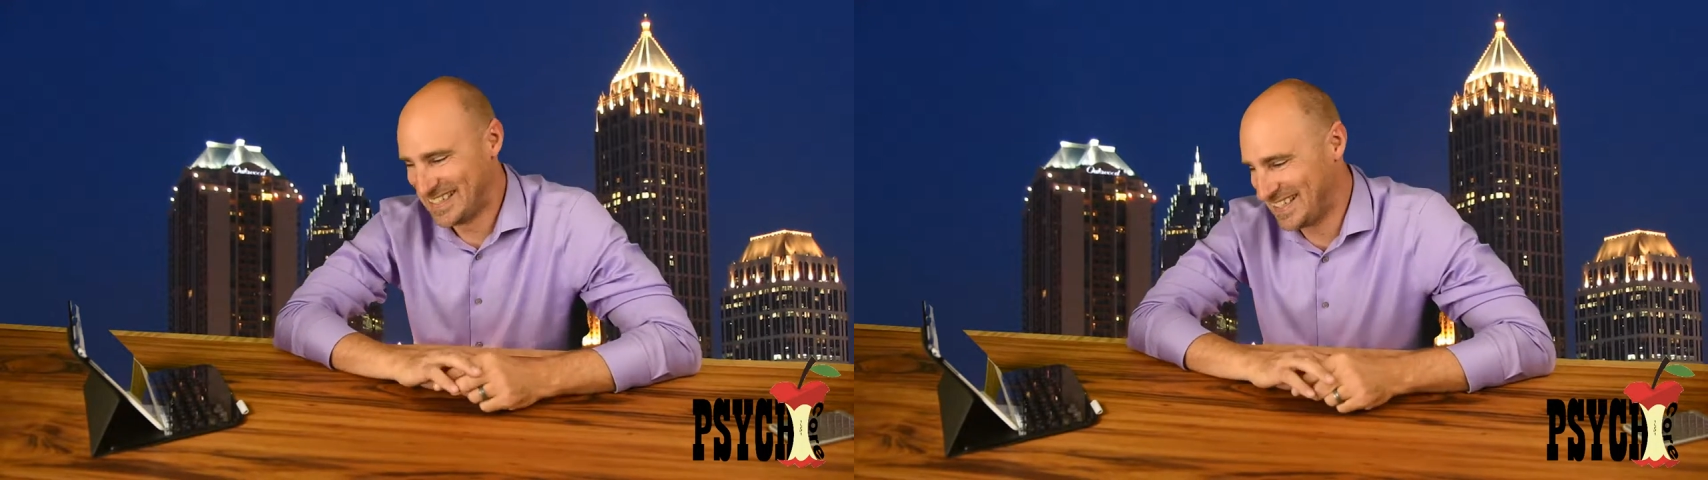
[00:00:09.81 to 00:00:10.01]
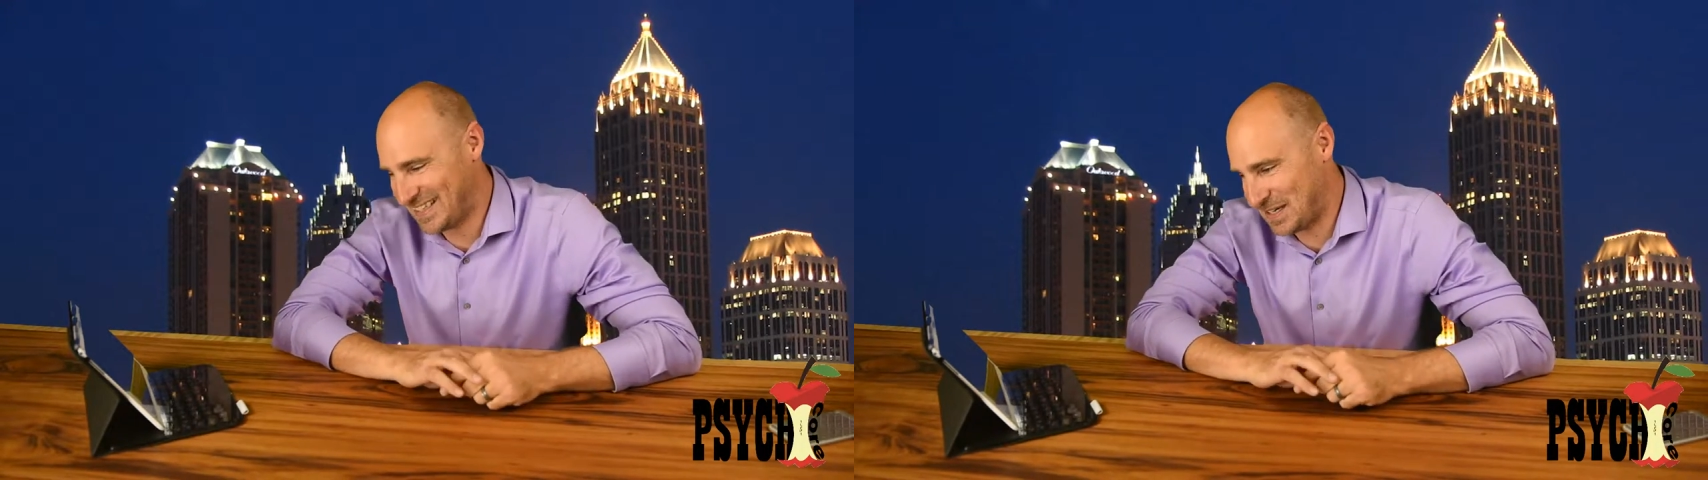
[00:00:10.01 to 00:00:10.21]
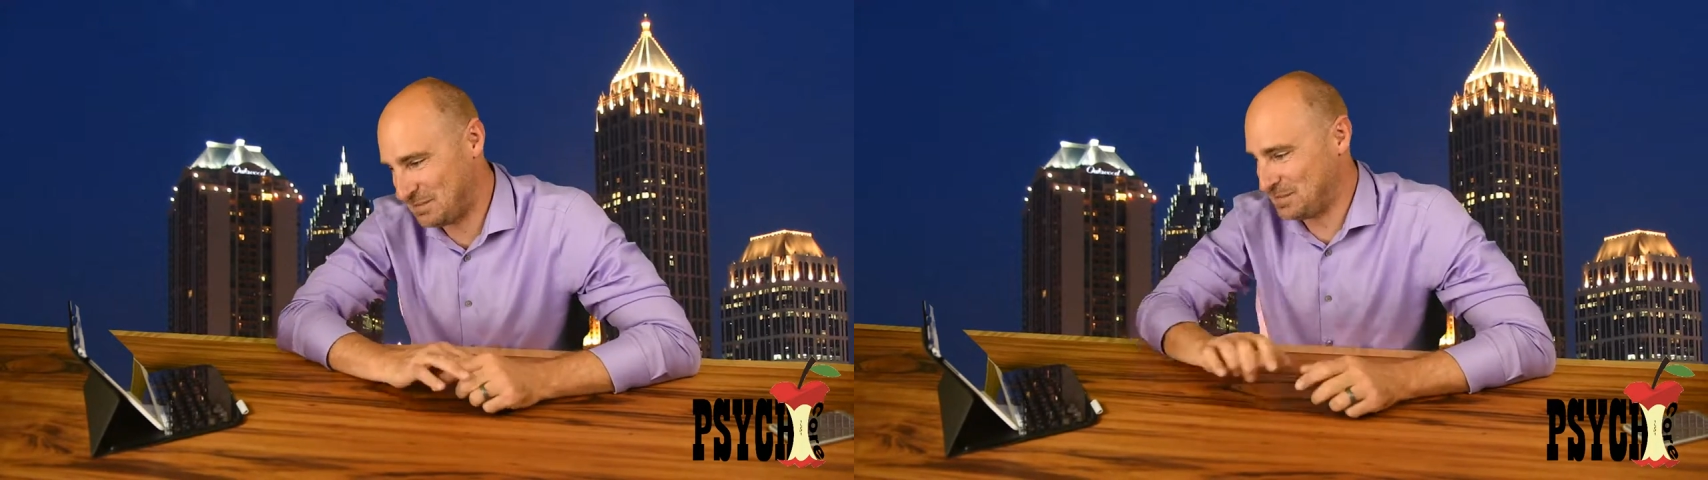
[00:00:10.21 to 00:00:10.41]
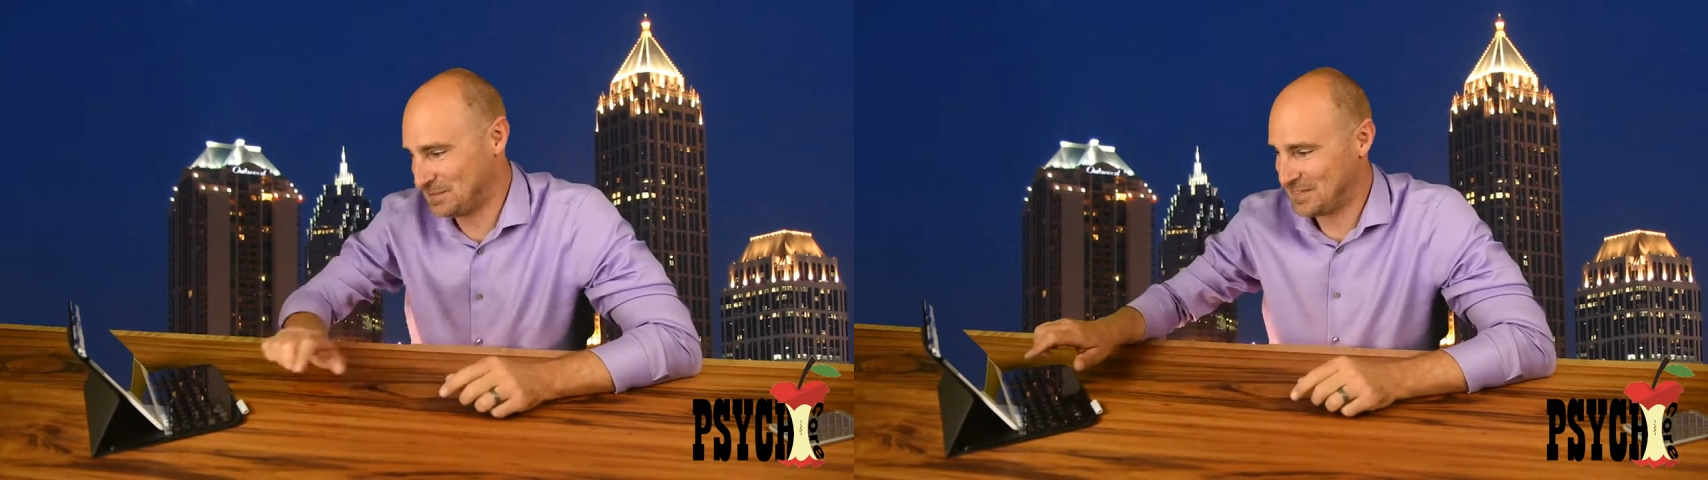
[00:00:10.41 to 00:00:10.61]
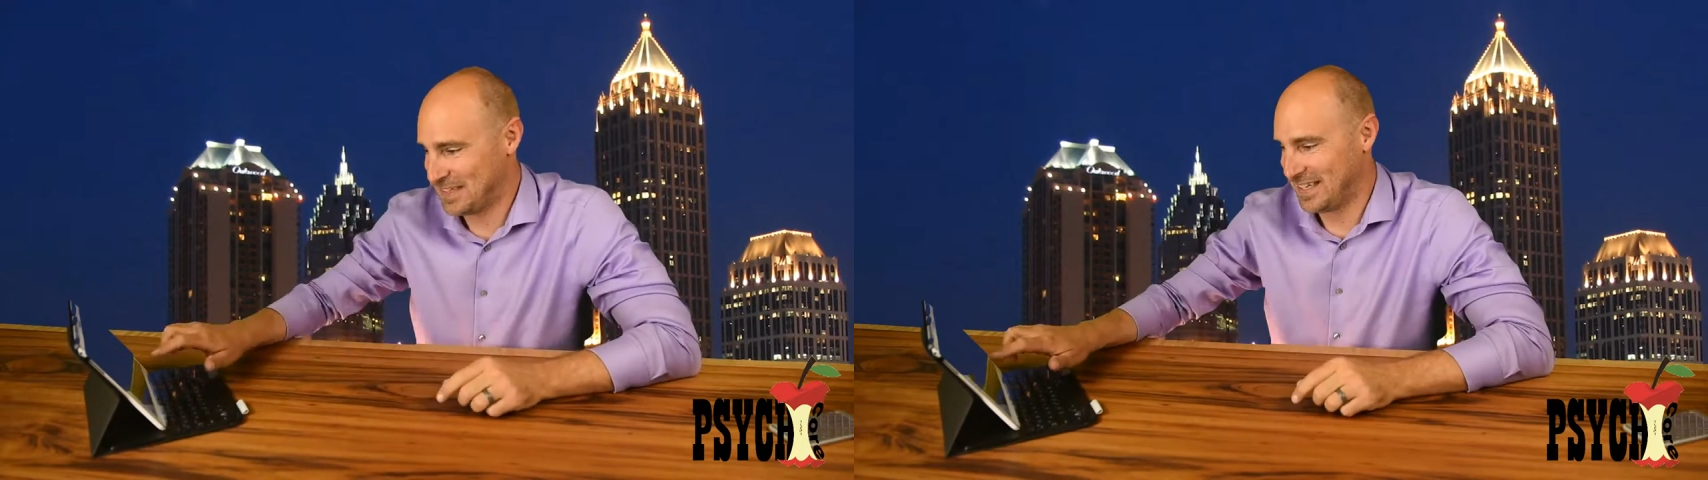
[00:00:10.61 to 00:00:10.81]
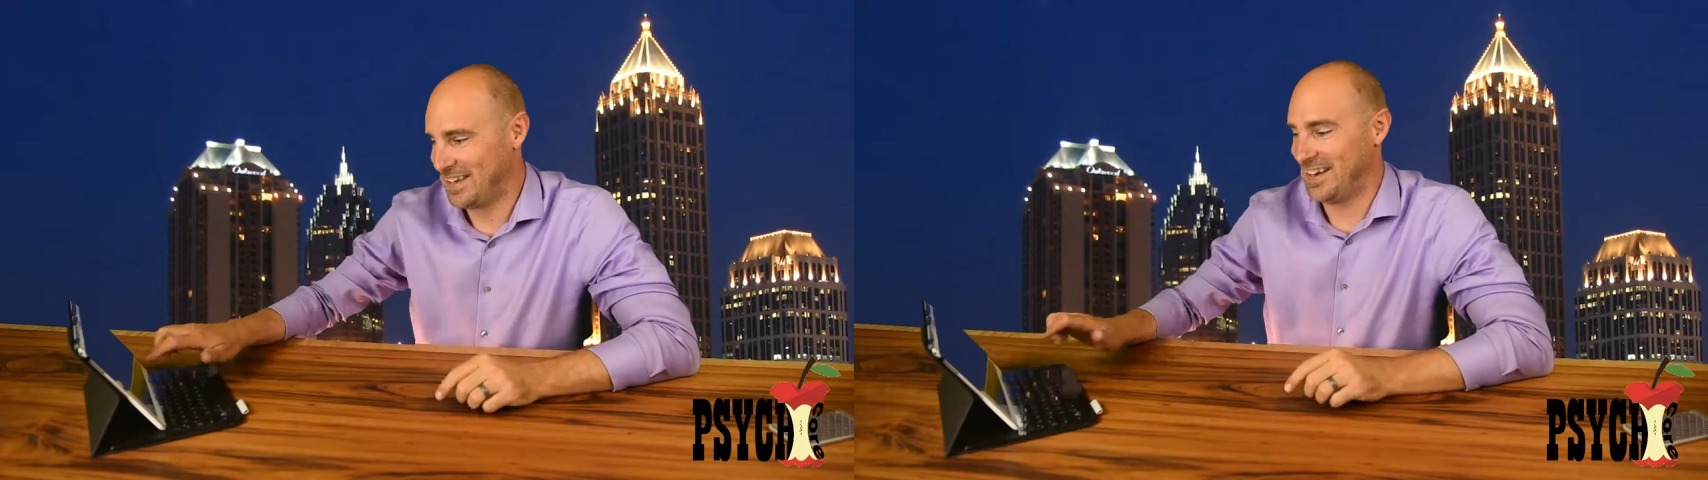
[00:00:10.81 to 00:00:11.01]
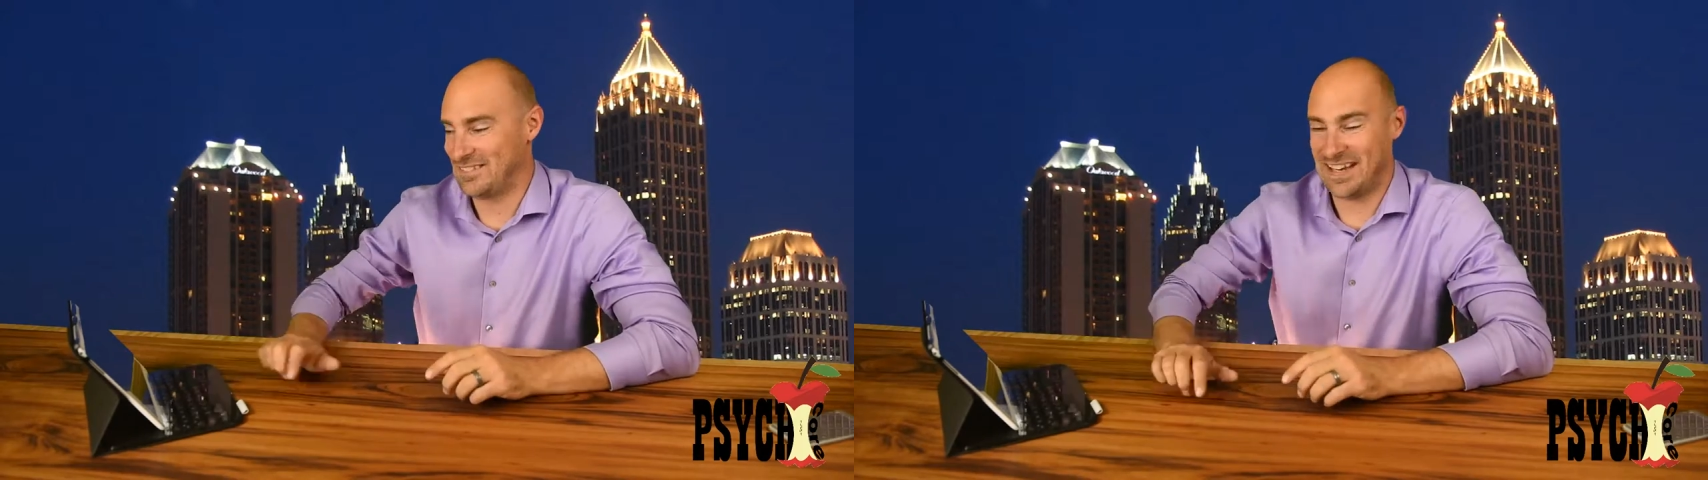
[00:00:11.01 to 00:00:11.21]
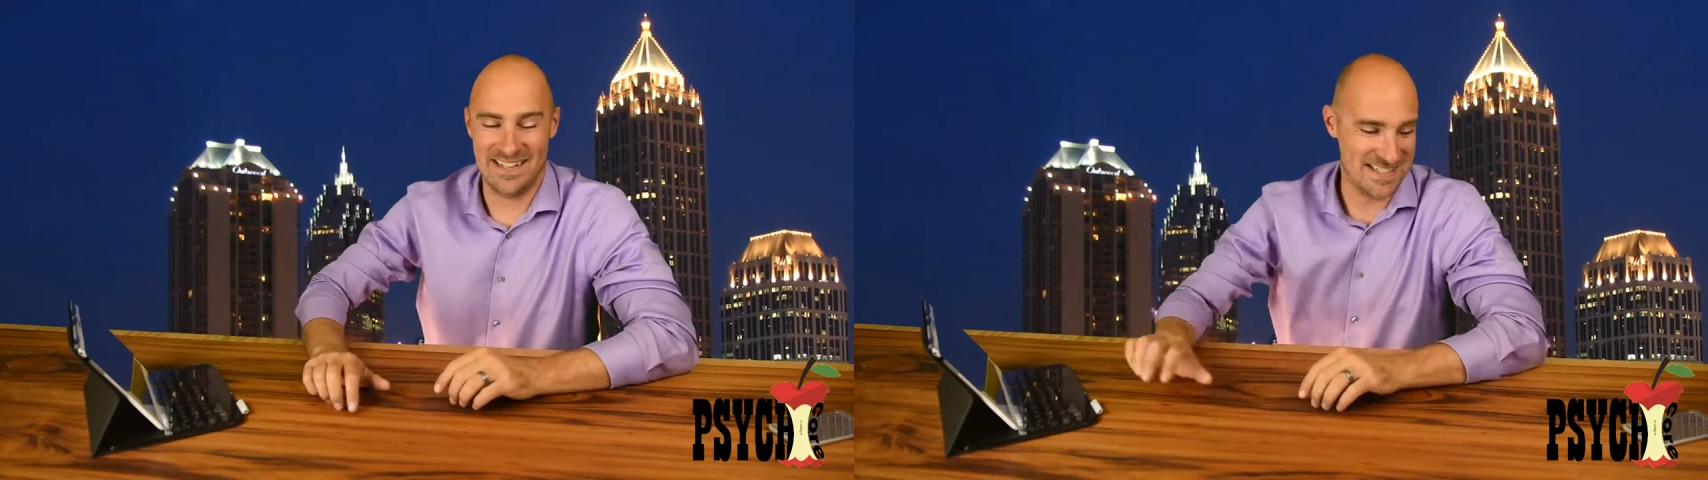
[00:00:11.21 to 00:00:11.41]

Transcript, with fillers: I'm kind